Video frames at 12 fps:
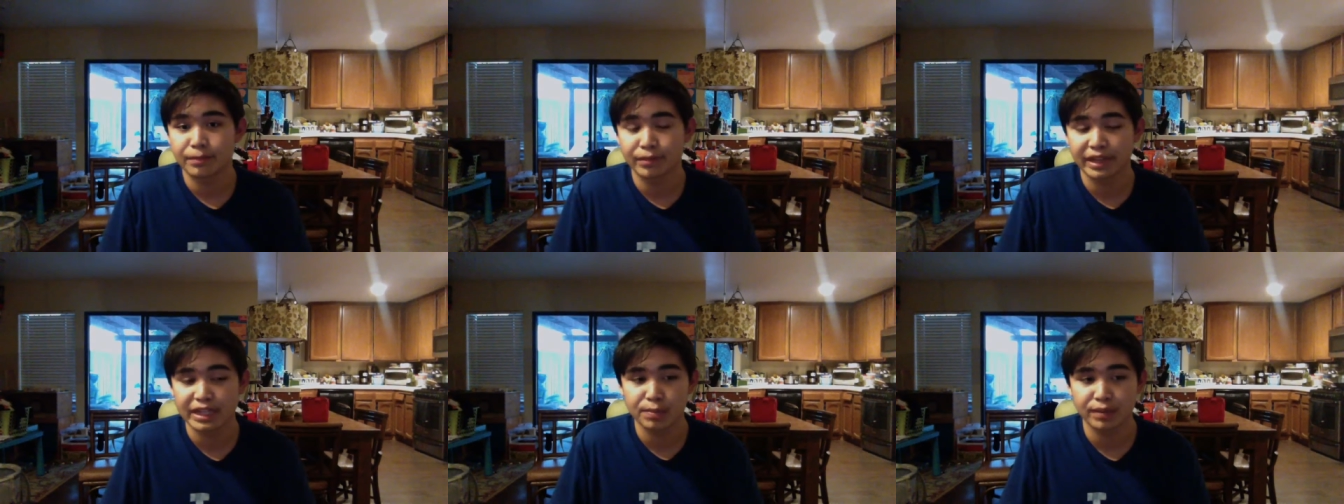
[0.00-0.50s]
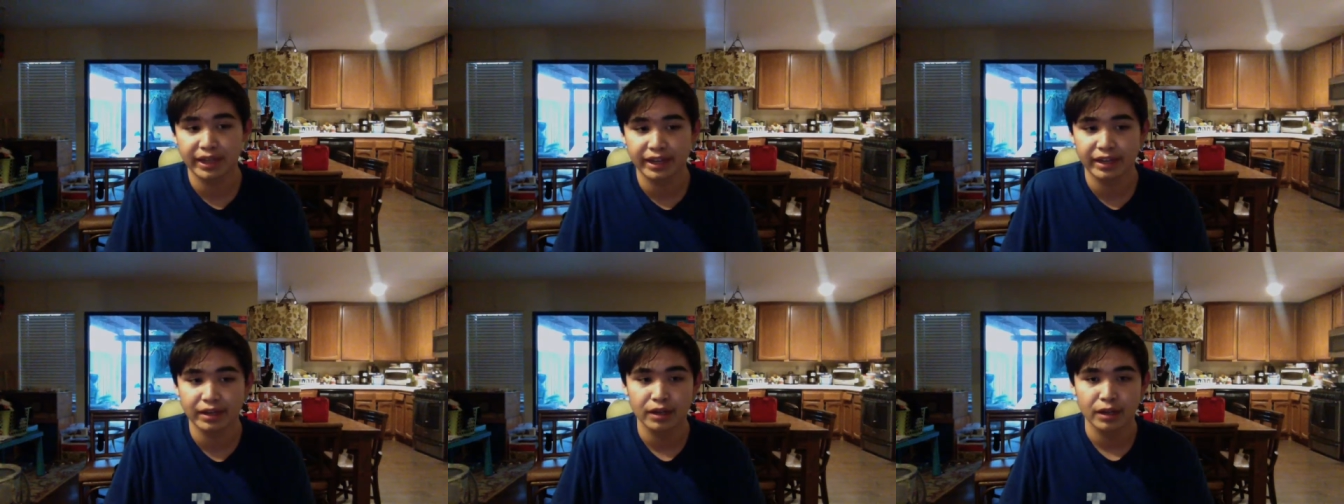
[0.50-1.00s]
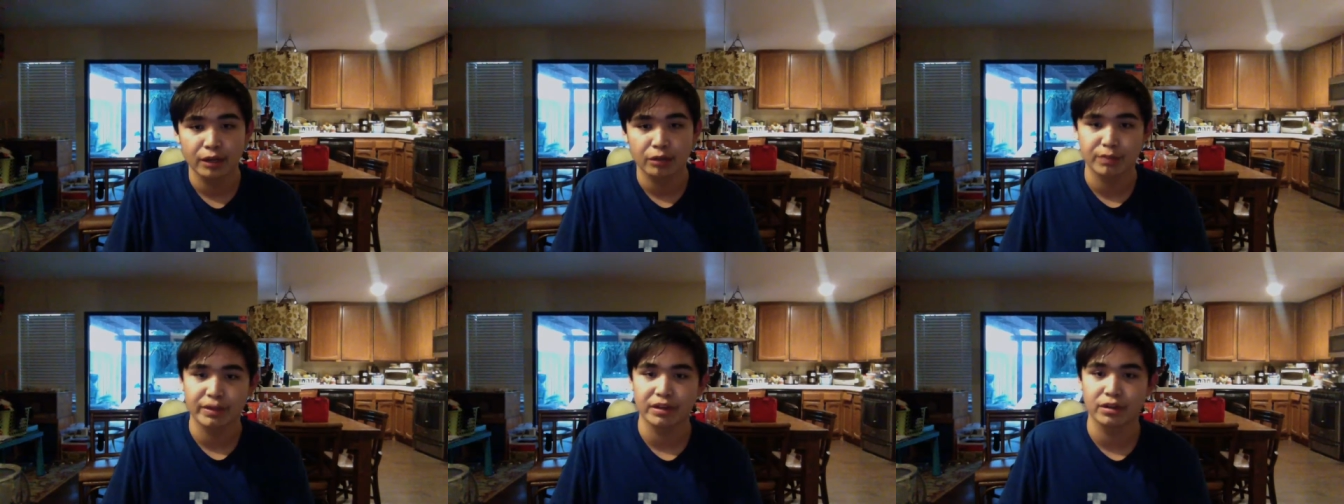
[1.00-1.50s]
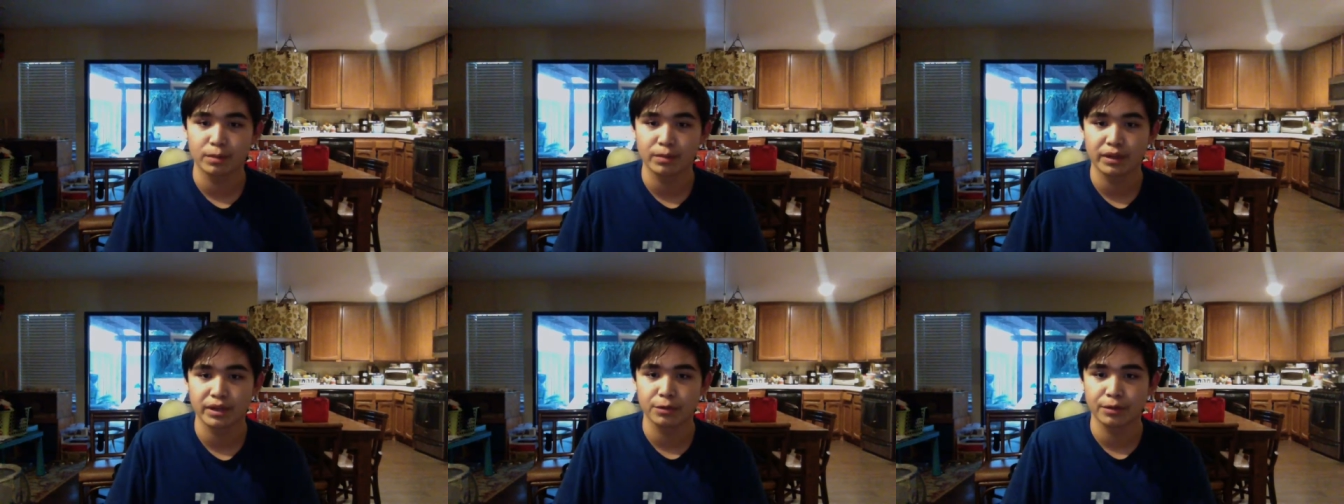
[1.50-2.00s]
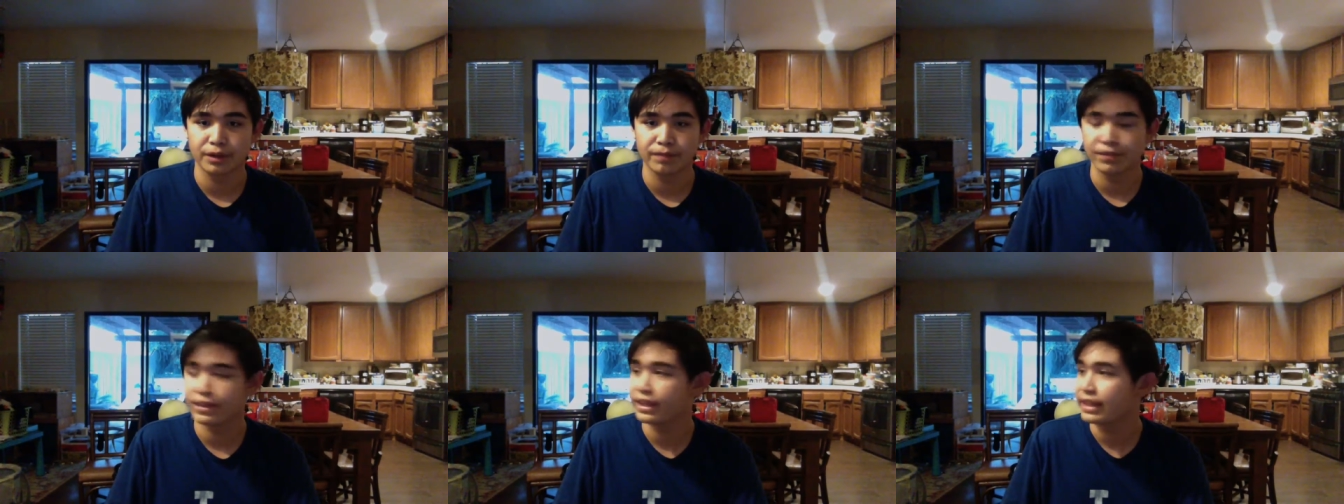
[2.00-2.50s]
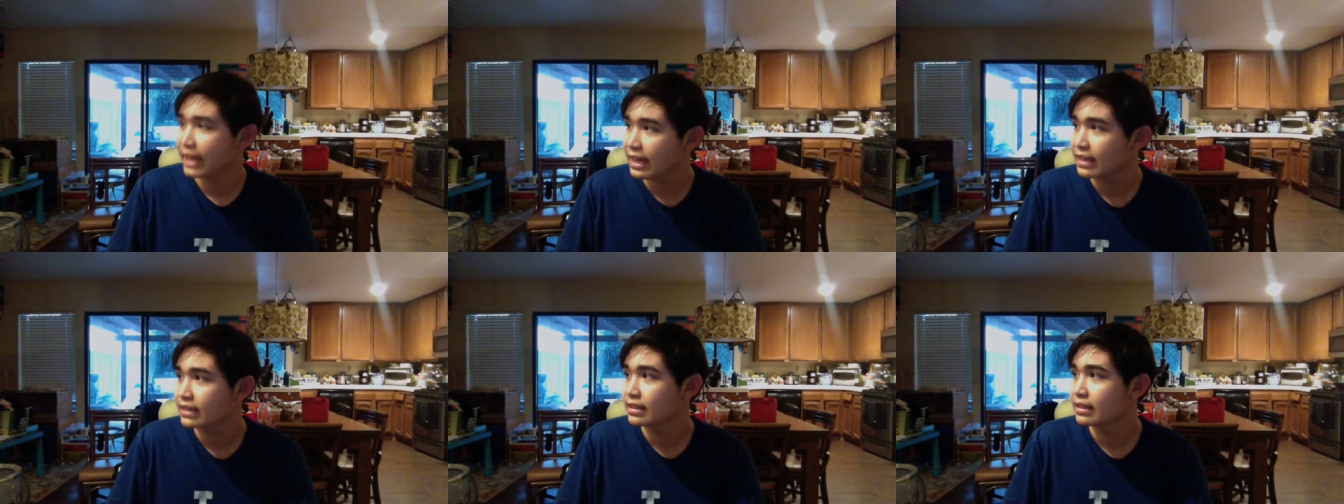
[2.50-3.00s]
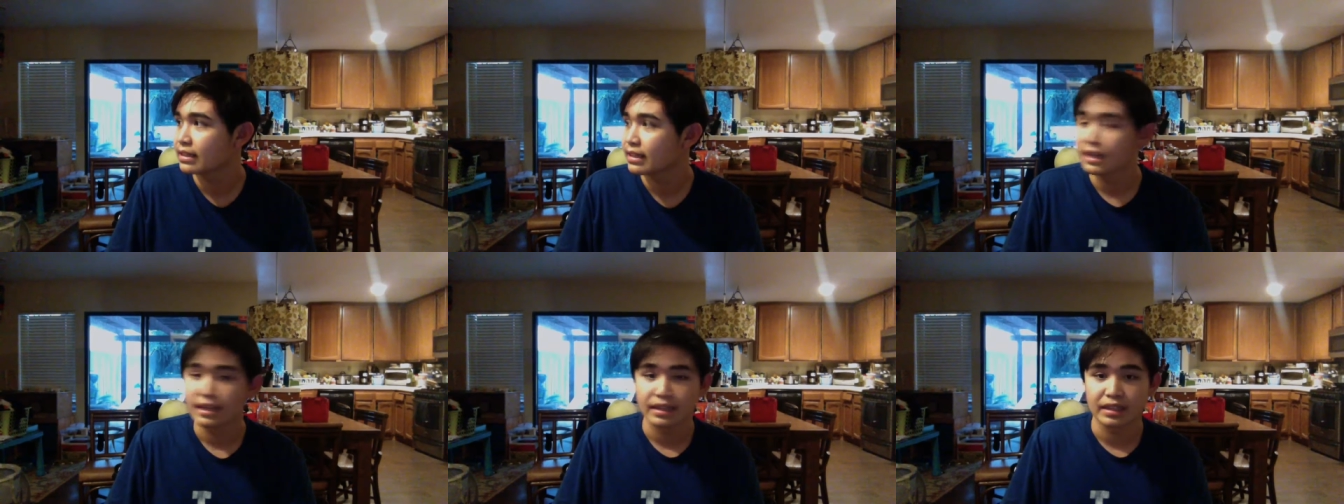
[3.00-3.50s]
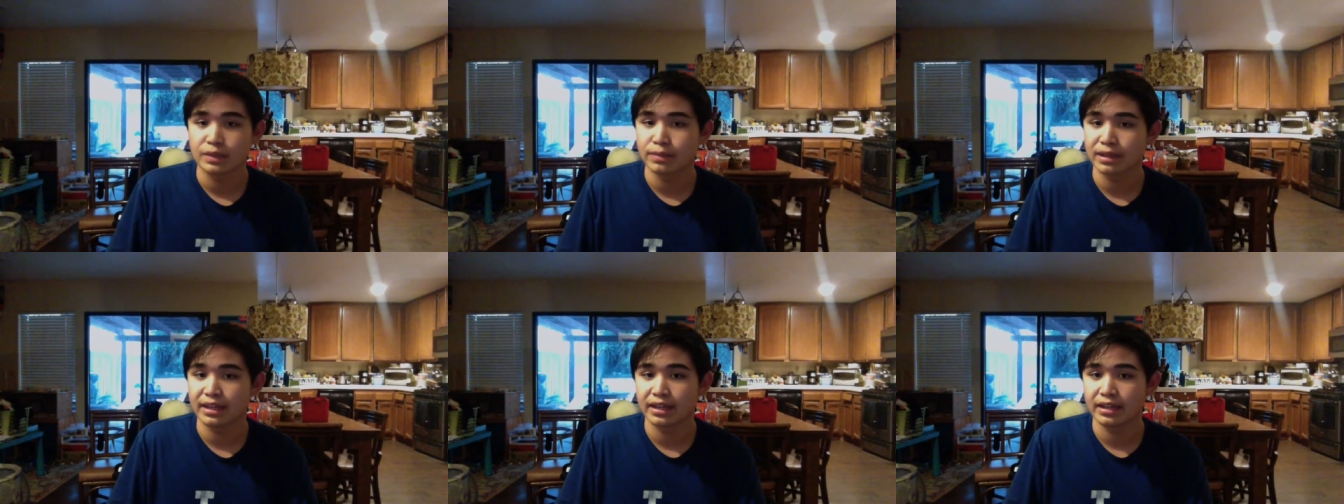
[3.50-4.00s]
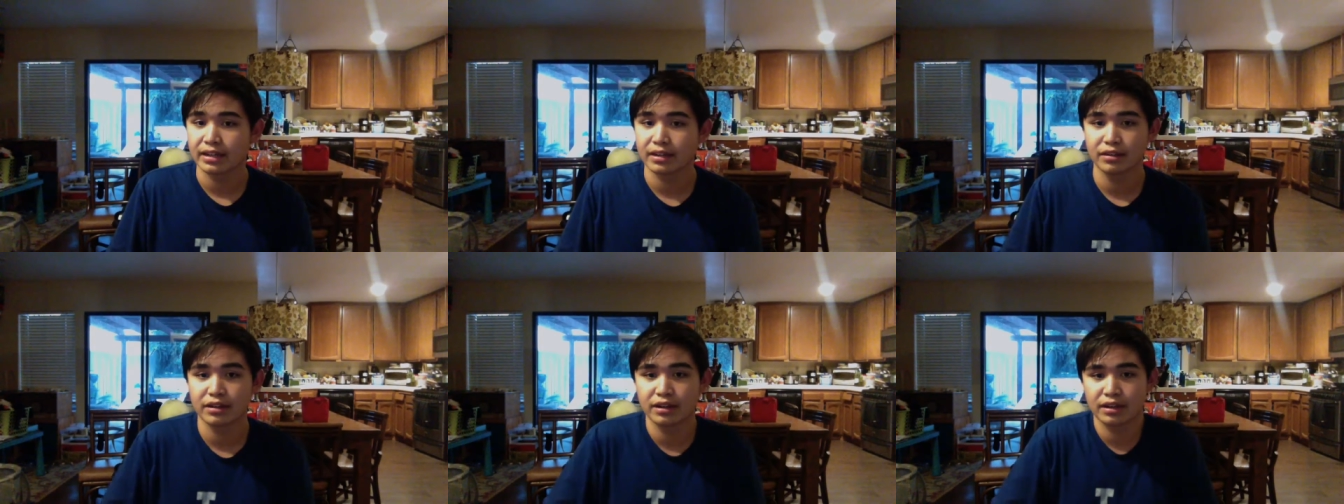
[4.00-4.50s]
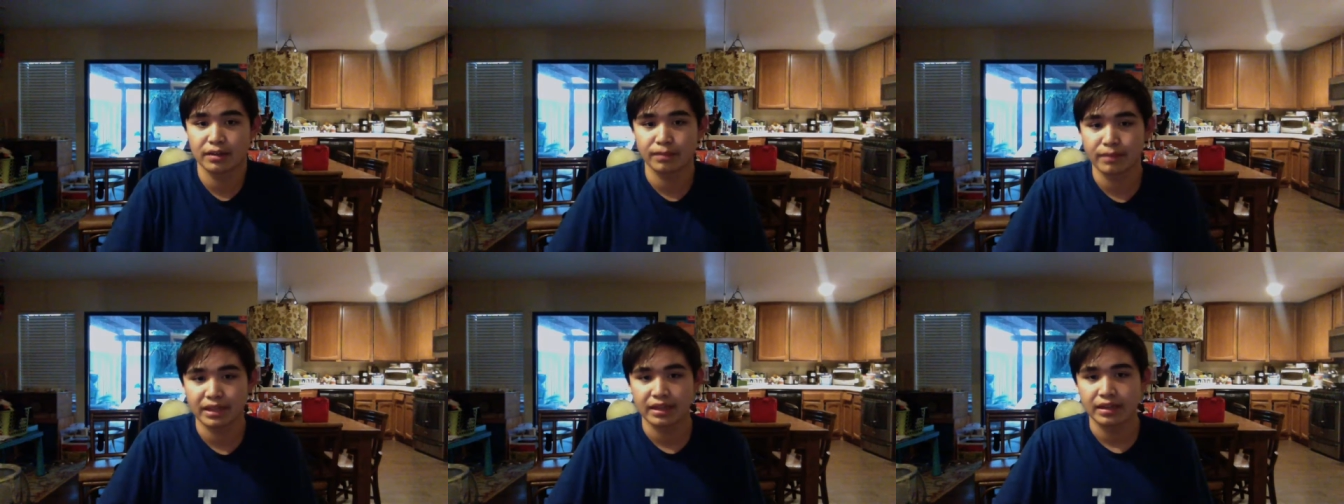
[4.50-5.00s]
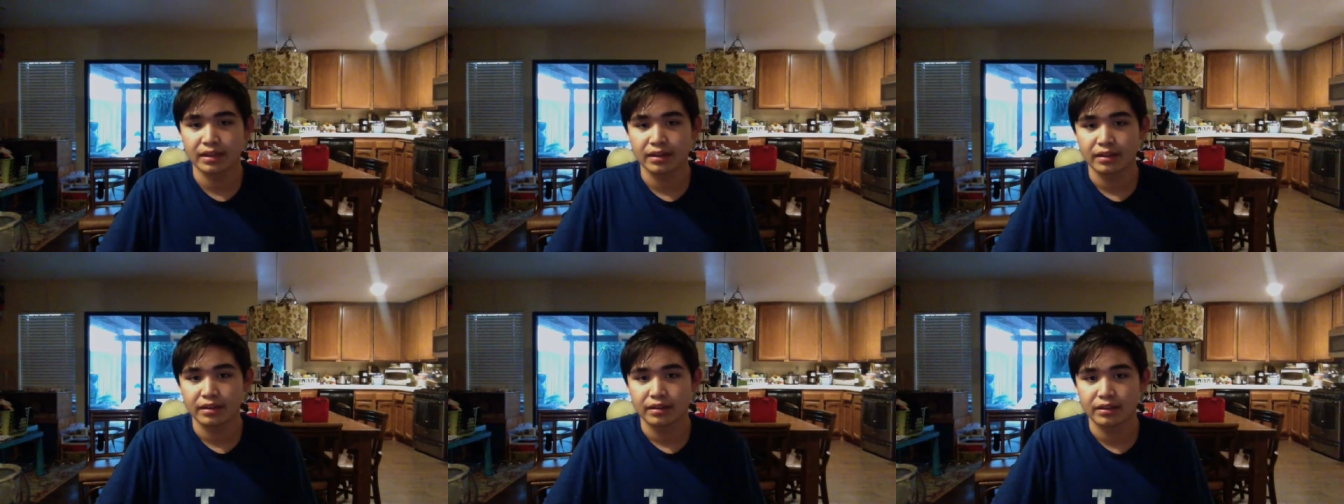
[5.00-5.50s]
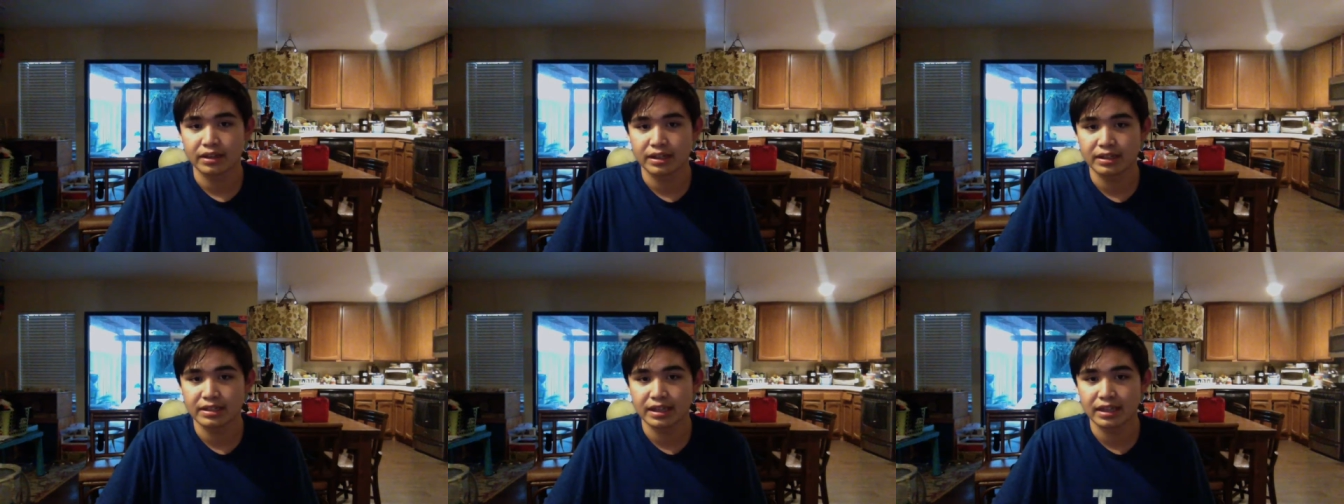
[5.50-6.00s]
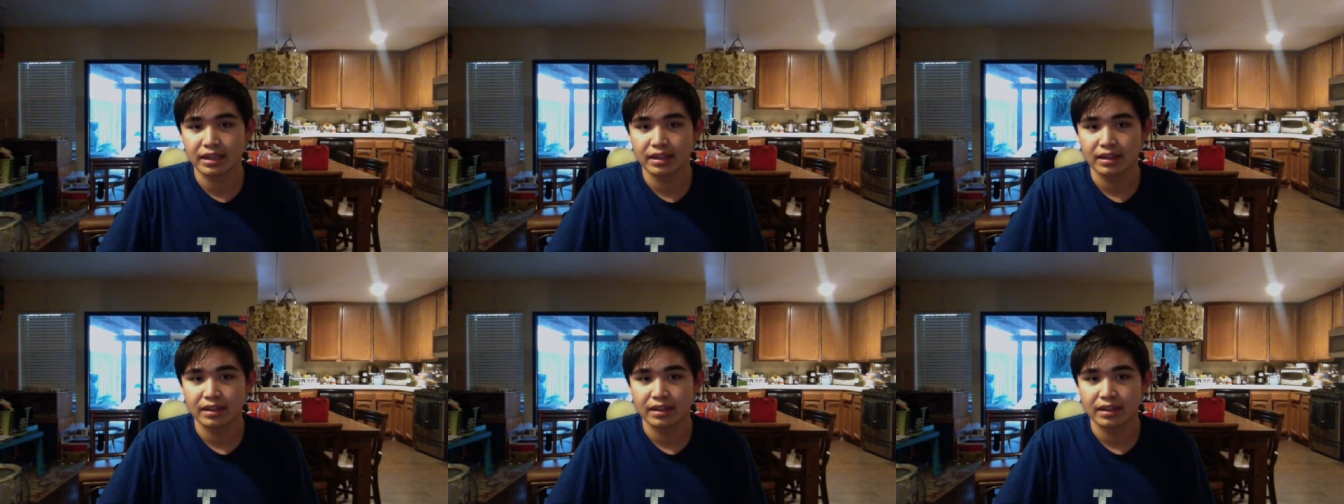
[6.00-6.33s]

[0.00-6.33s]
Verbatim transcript: Let's play with my good buddy Quinn. The next let's play you're gonna be, you're gonna see,